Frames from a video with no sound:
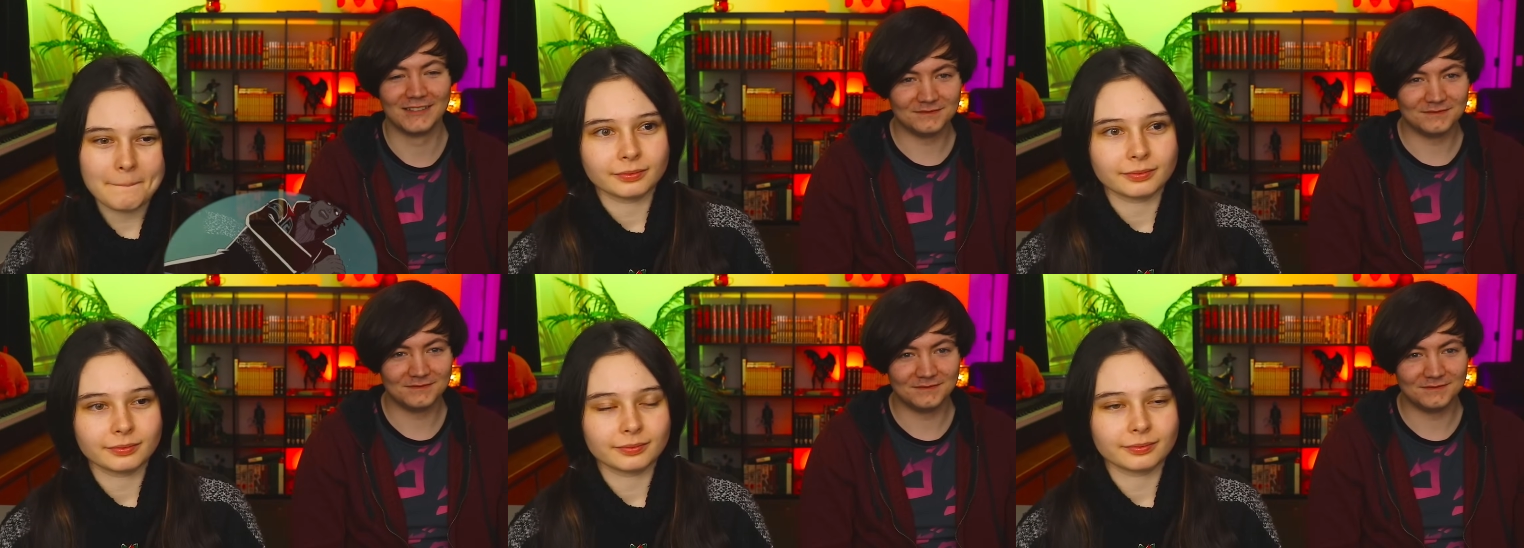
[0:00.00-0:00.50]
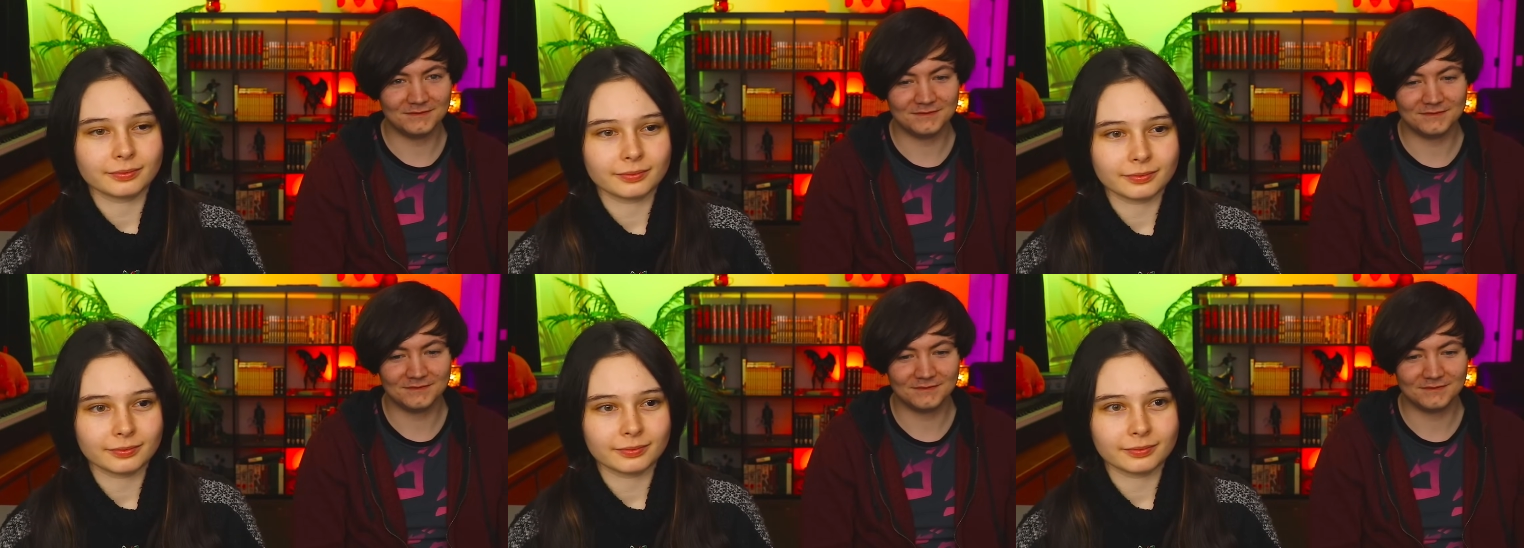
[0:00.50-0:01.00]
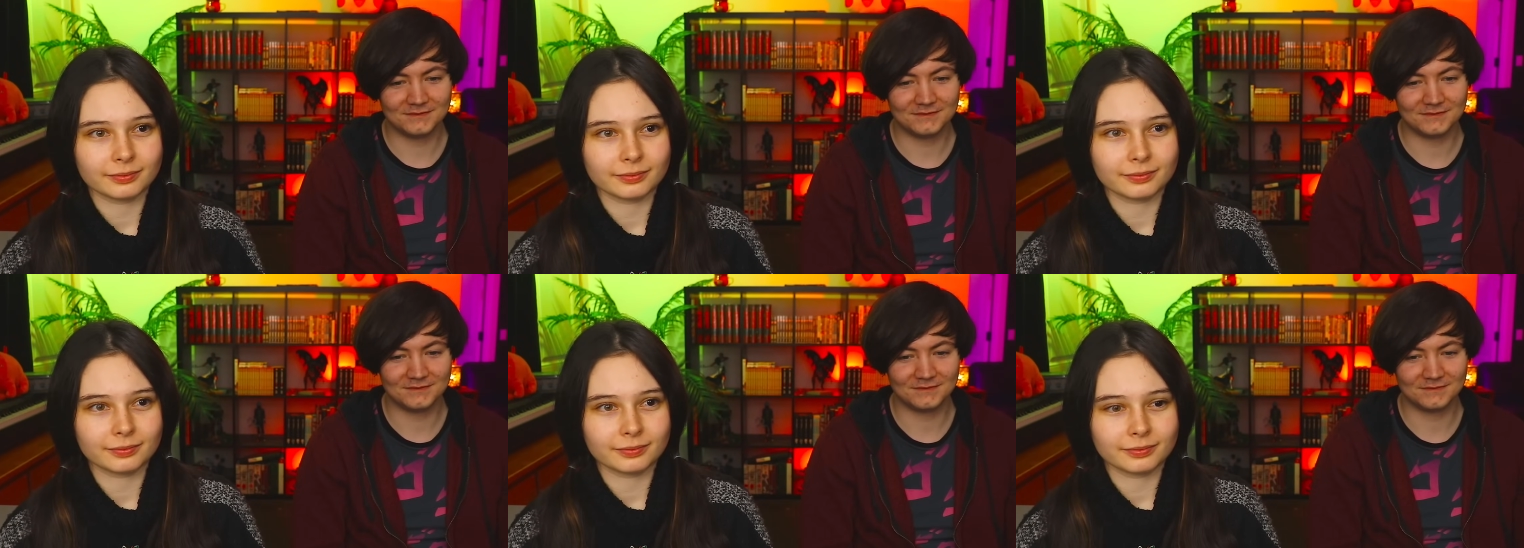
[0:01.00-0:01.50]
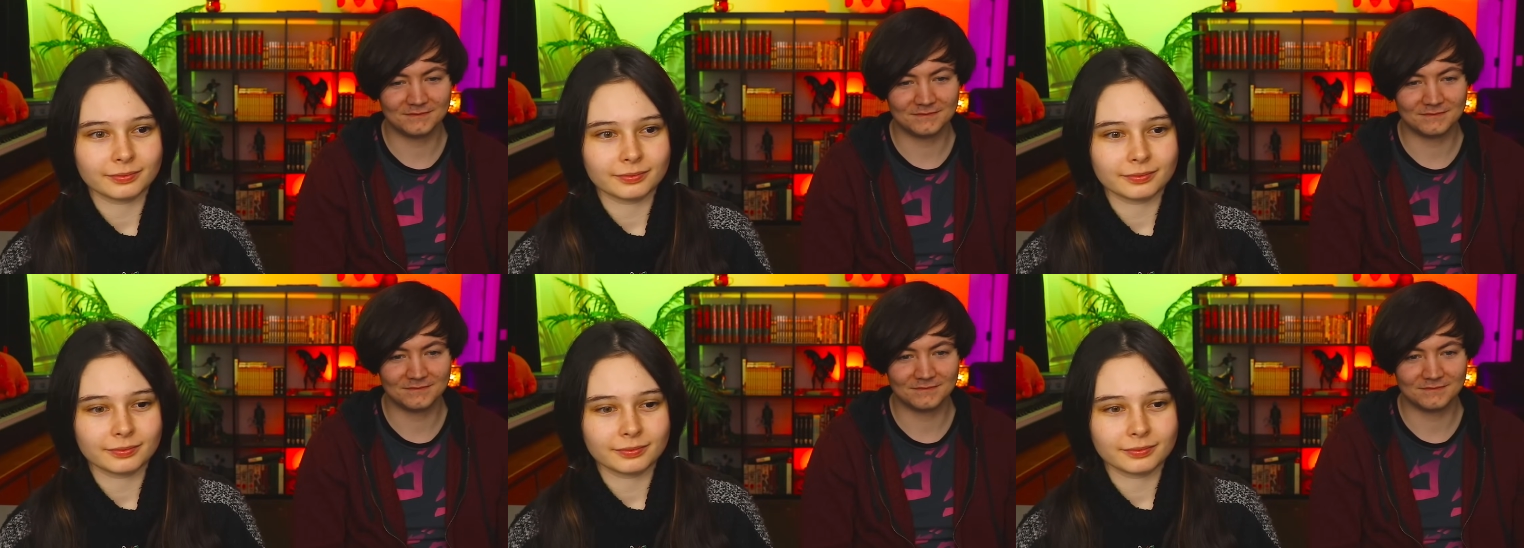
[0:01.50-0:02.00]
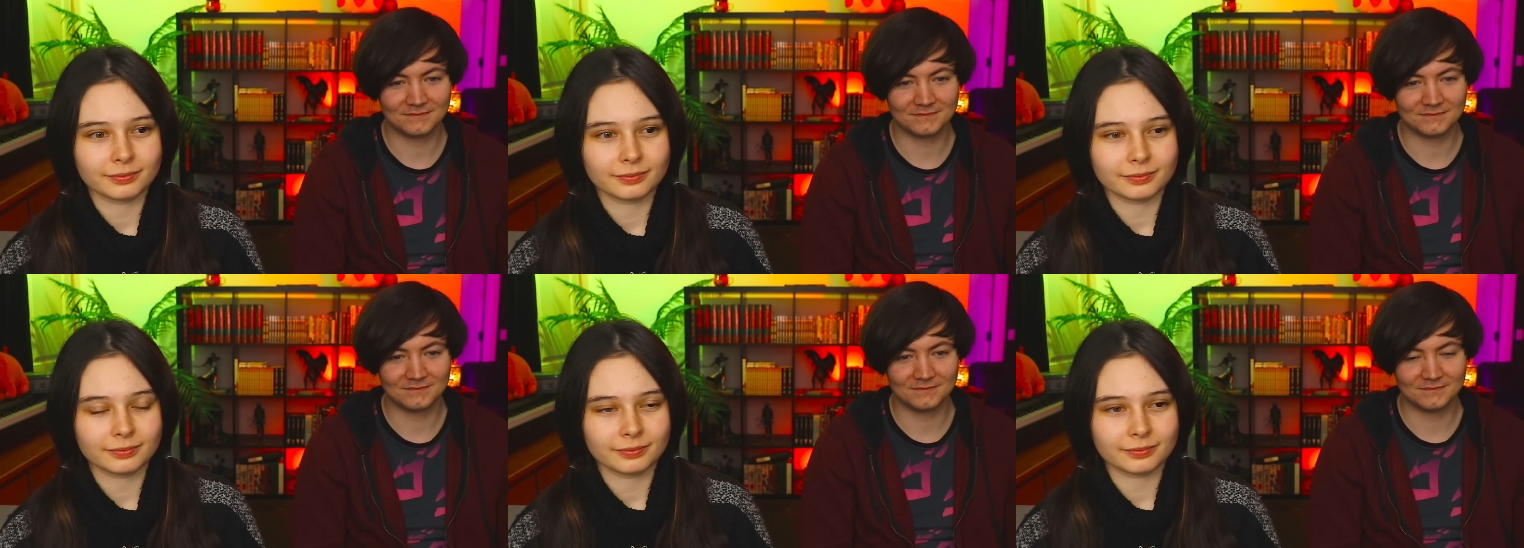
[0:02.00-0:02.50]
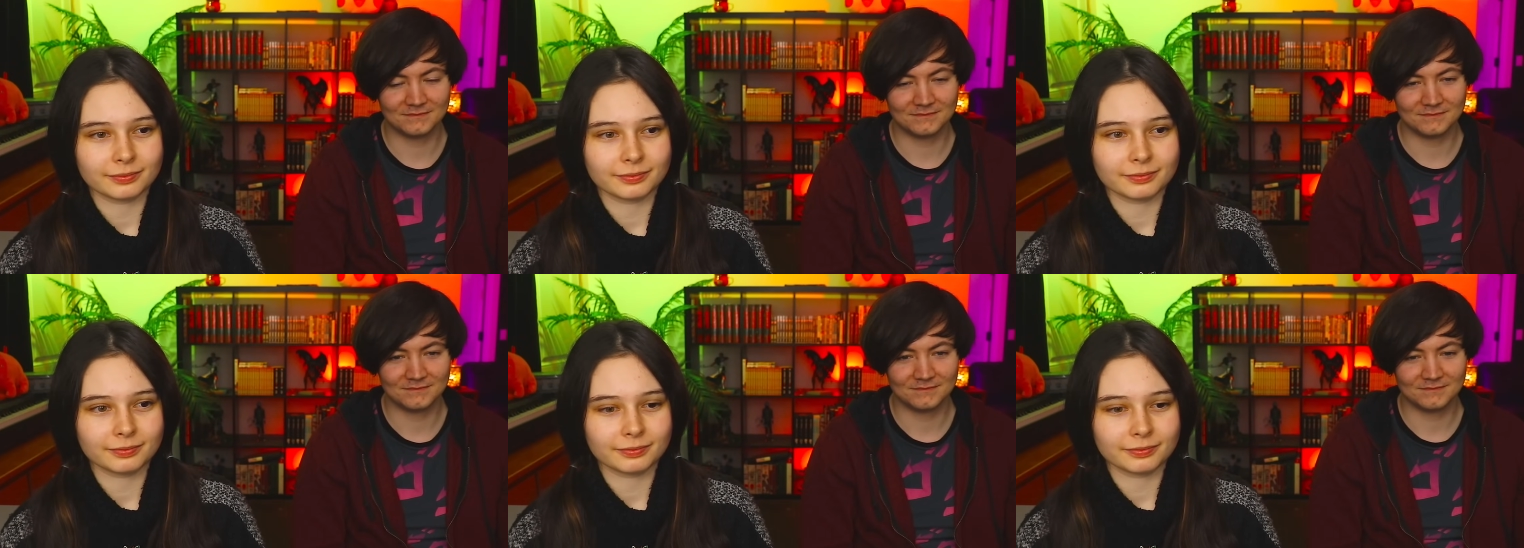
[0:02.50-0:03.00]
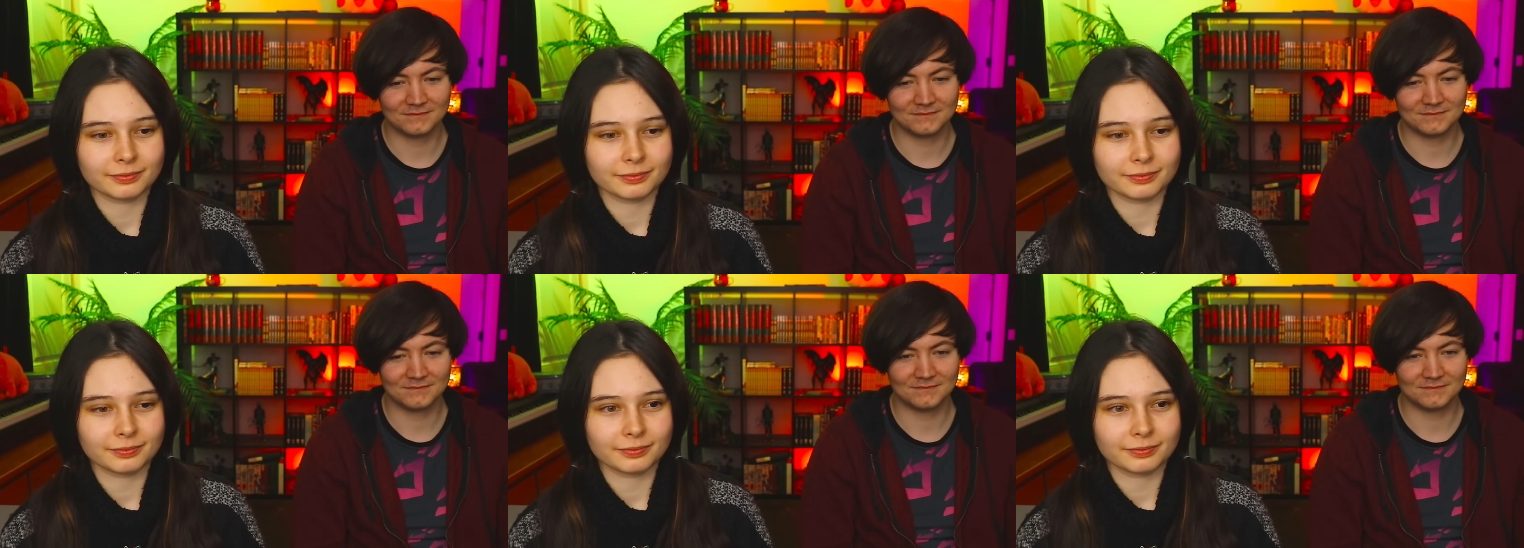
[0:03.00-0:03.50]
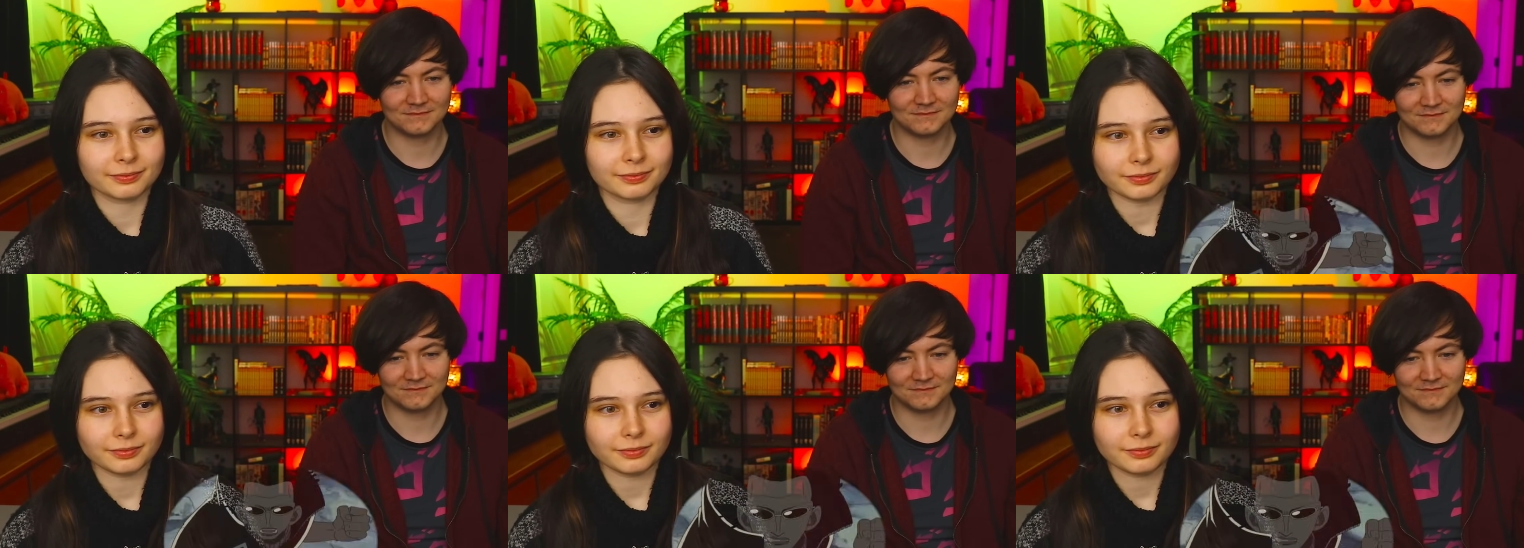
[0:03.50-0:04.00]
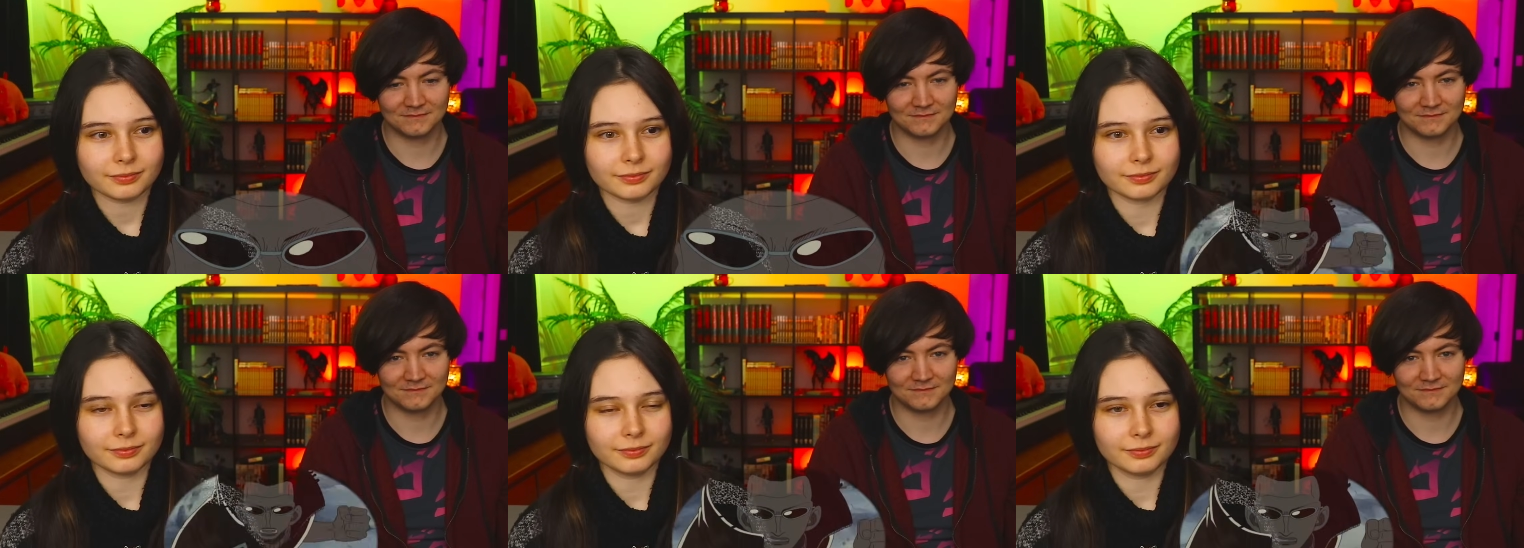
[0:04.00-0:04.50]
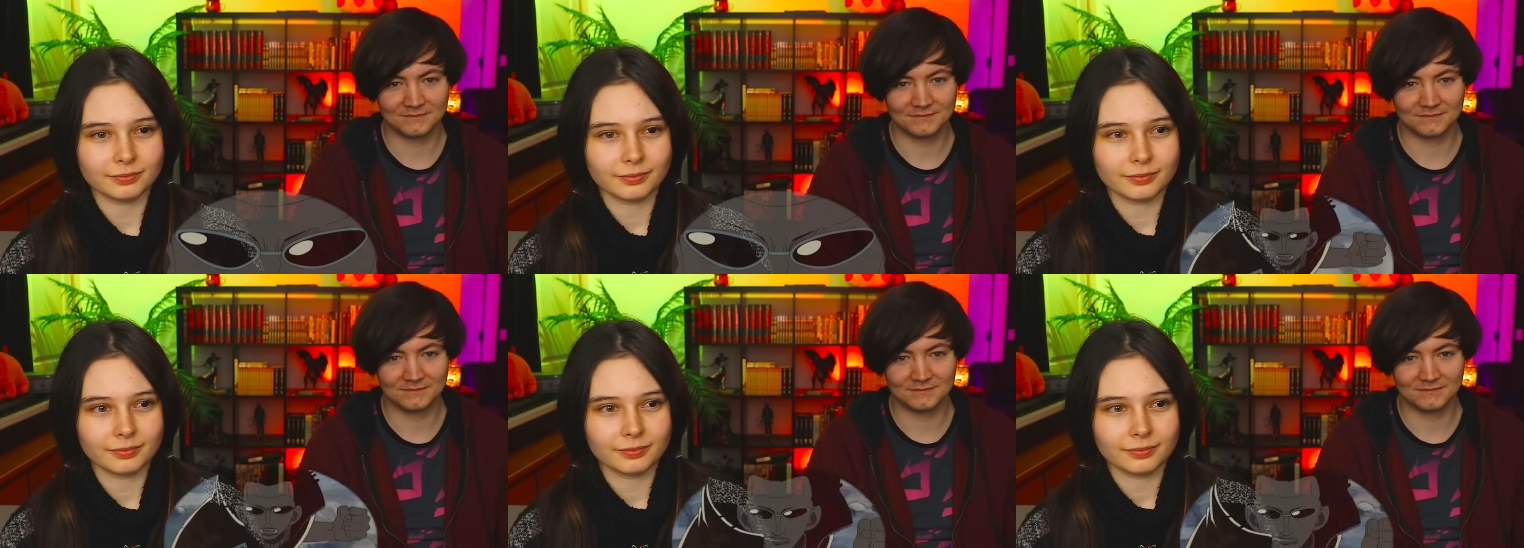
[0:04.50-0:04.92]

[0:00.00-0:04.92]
Nobody speaks.